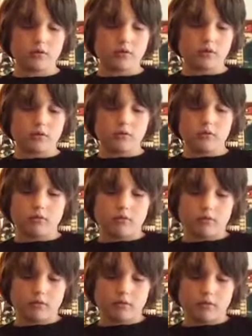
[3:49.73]

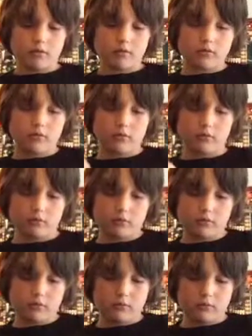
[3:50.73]

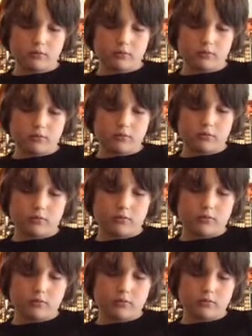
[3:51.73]

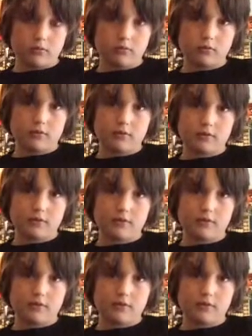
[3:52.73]
This person isn't speaking.